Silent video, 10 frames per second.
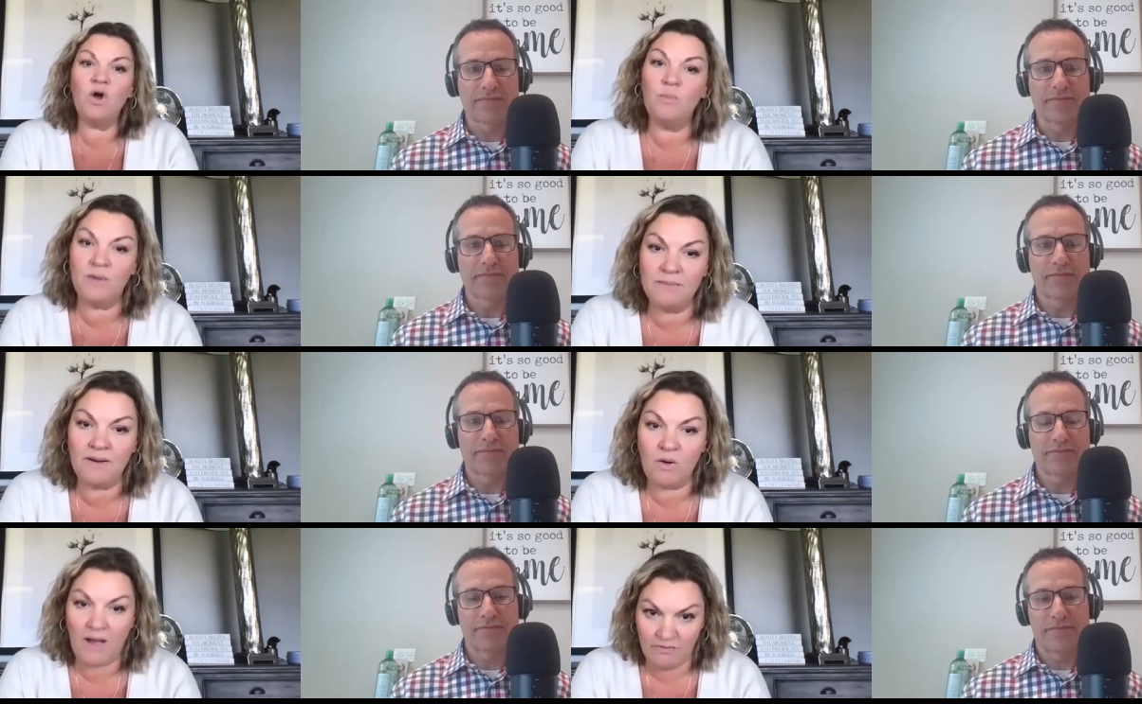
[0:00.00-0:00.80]
Speaker 1: and open
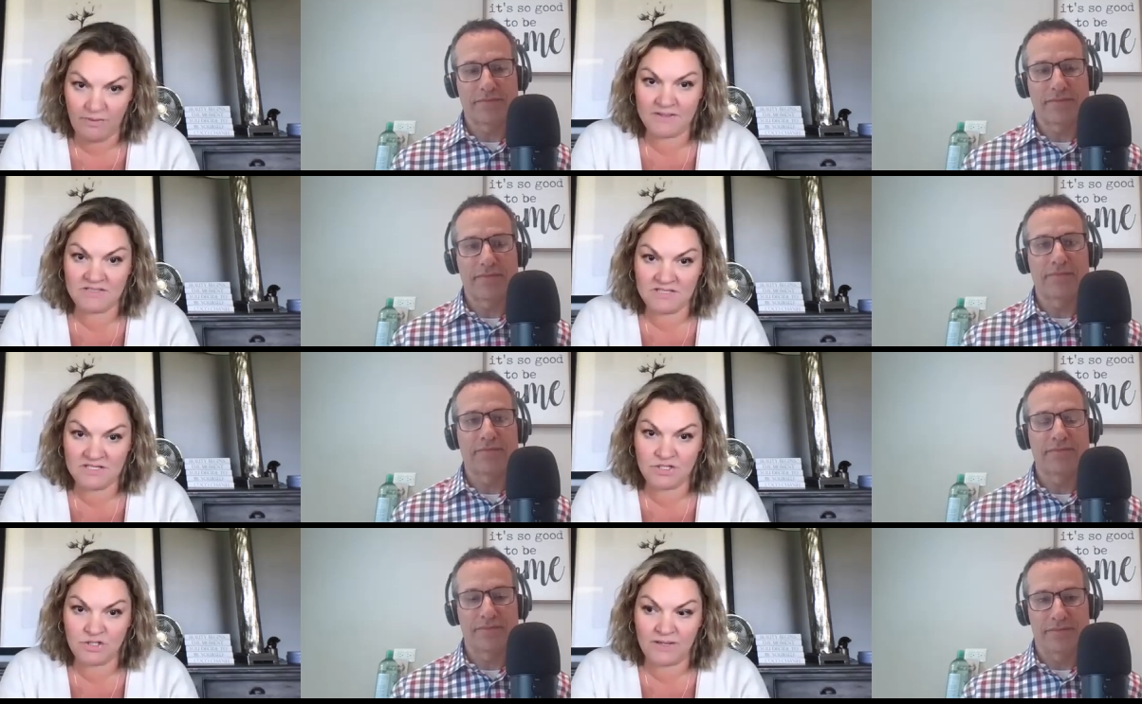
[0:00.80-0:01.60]
about how the business
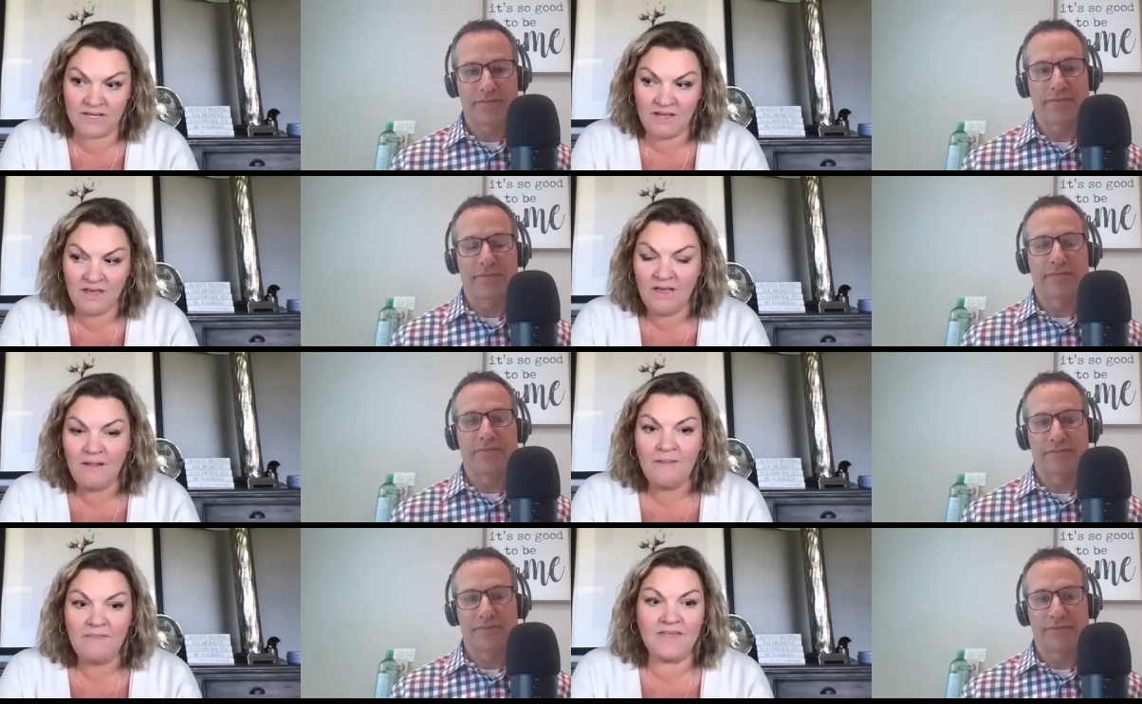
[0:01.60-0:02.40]
is doing
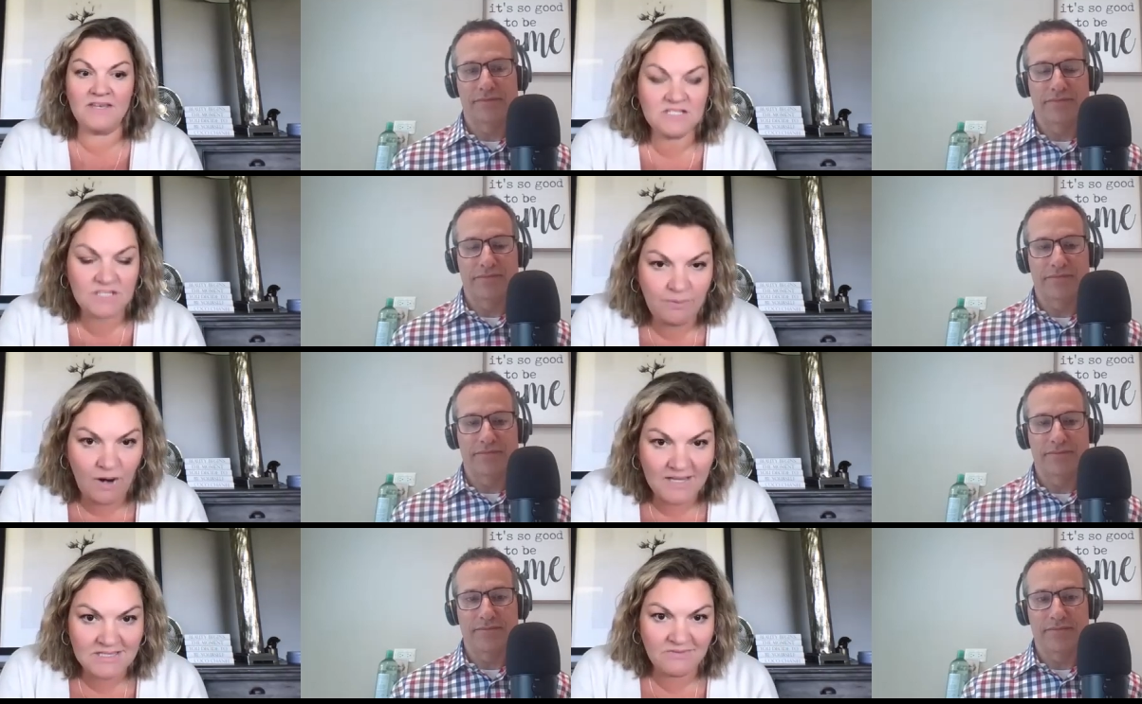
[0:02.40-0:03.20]
than to
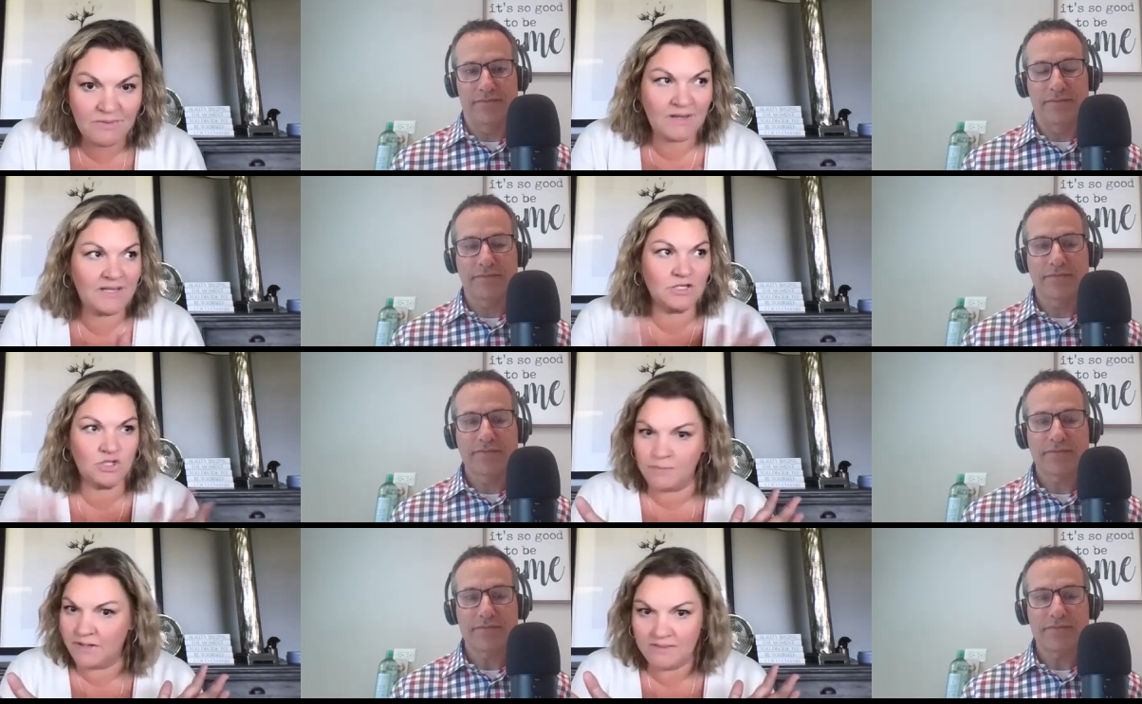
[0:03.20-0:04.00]
surprise everybody and
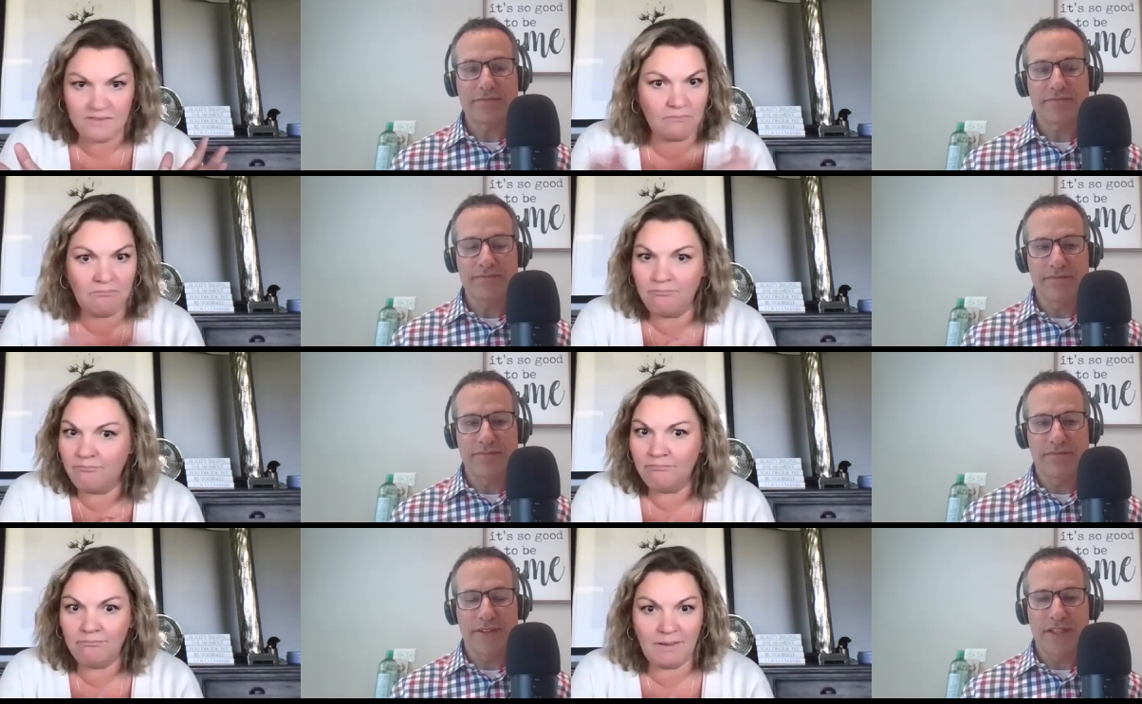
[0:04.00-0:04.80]
terminate them.
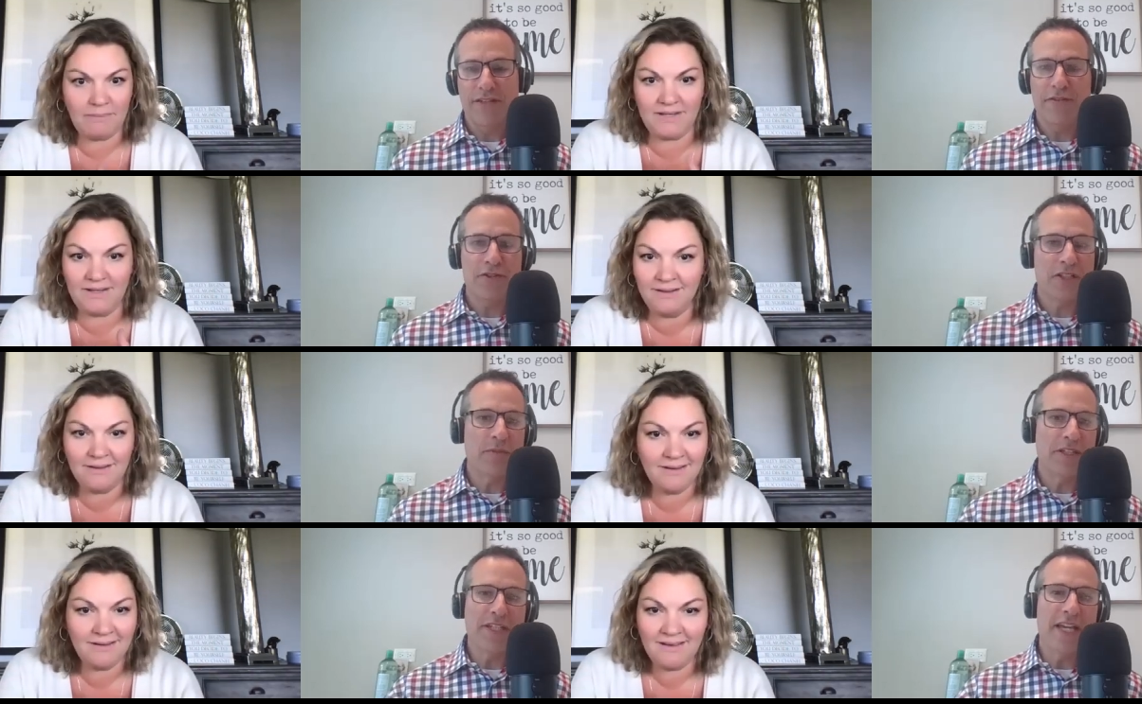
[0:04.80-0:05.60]
I mean, if your
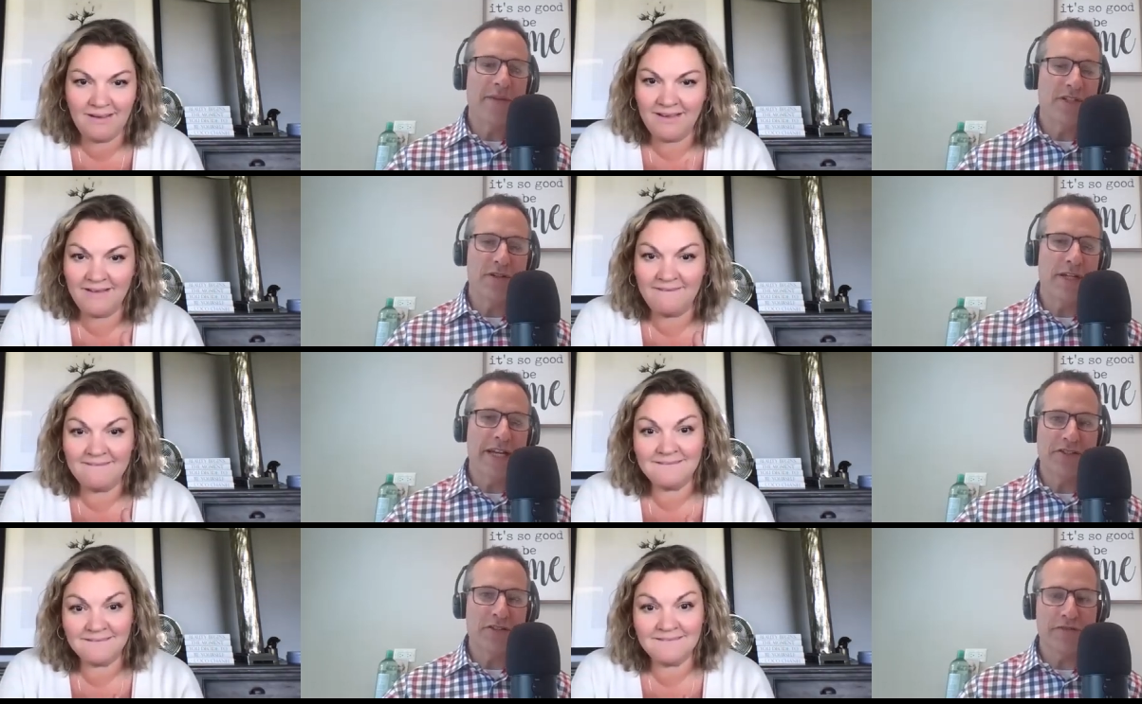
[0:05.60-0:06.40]
Speaker 2: sibling came to you and
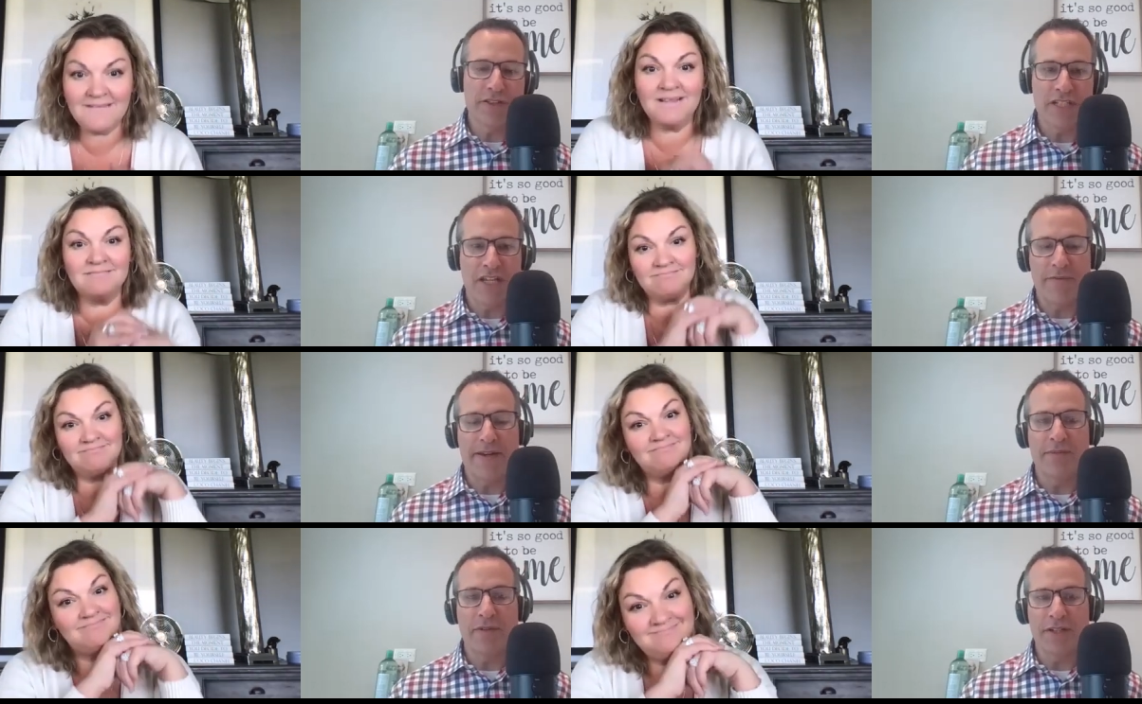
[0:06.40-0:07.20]
asked you for the same
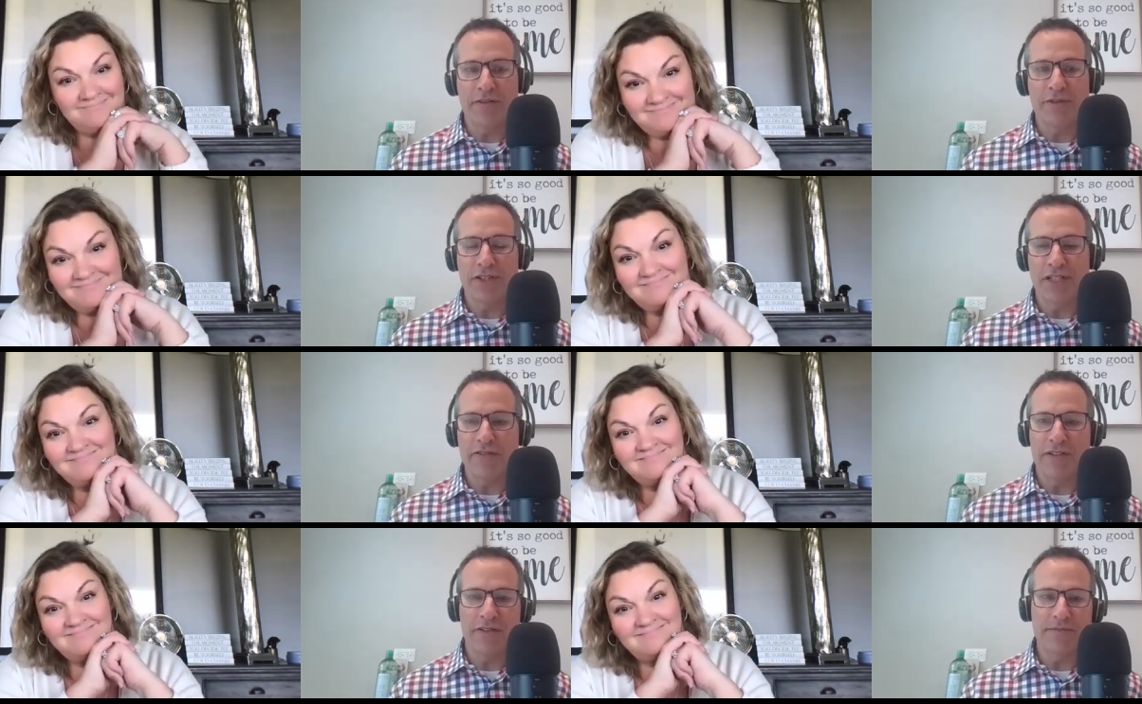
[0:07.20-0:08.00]
amount of money, would you give
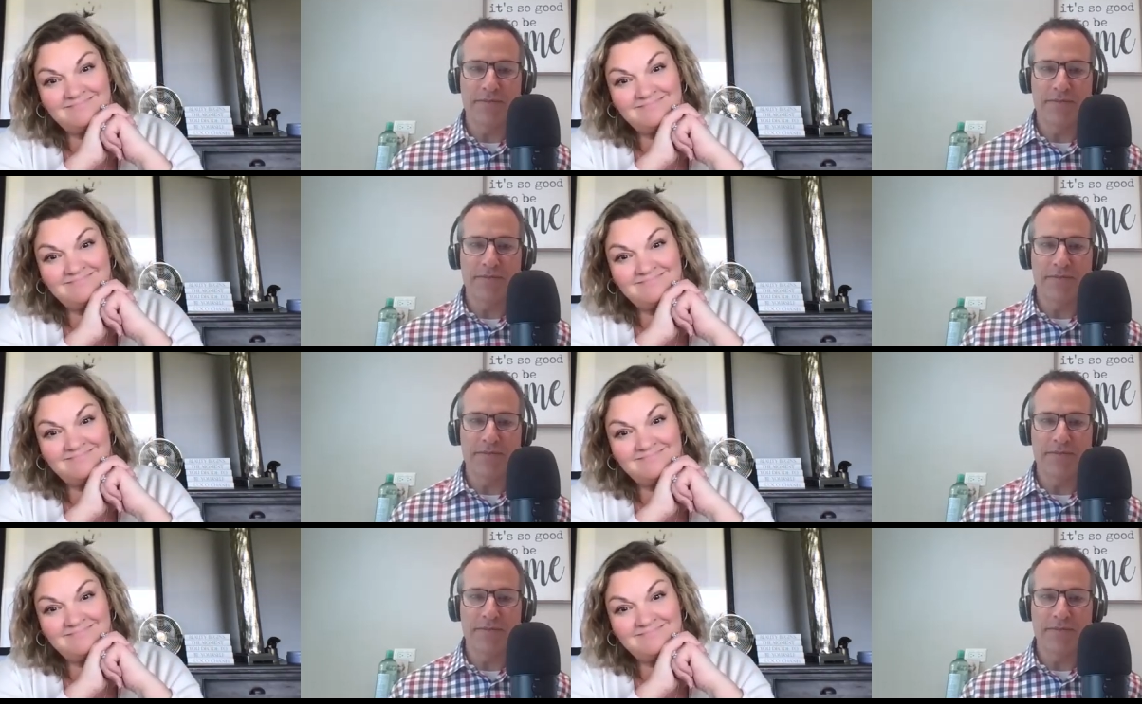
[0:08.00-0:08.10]
it to